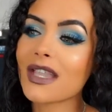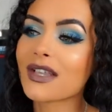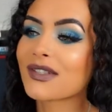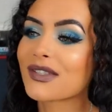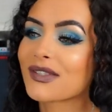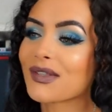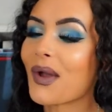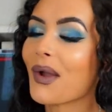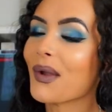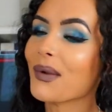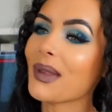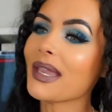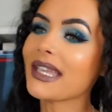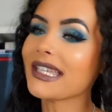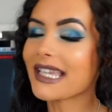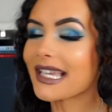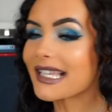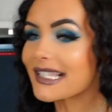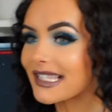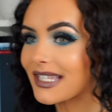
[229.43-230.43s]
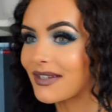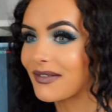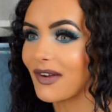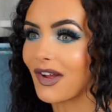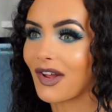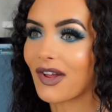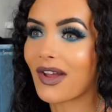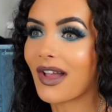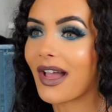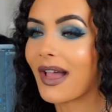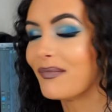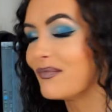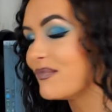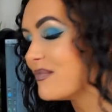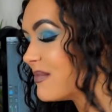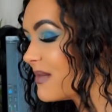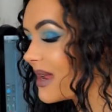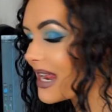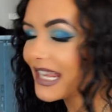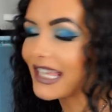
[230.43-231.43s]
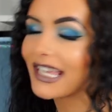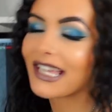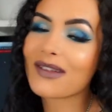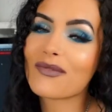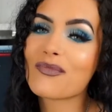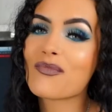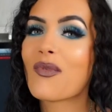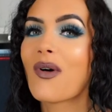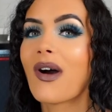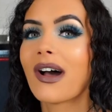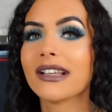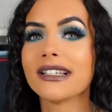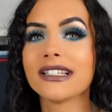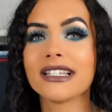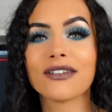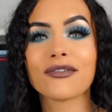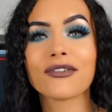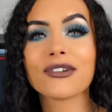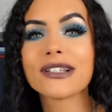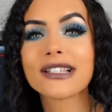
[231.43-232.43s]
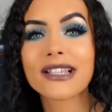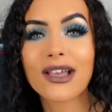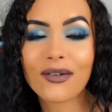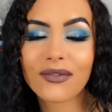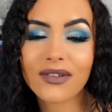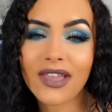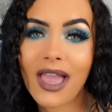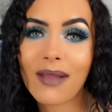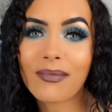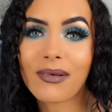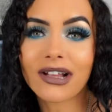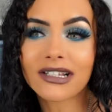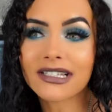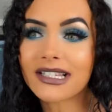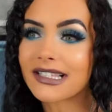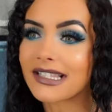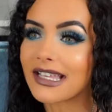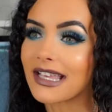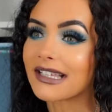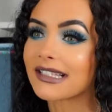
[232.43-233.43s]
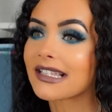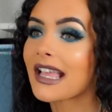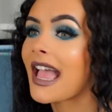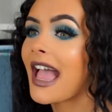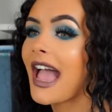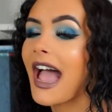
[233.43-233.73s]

So yes, there are a million and one different self-care practices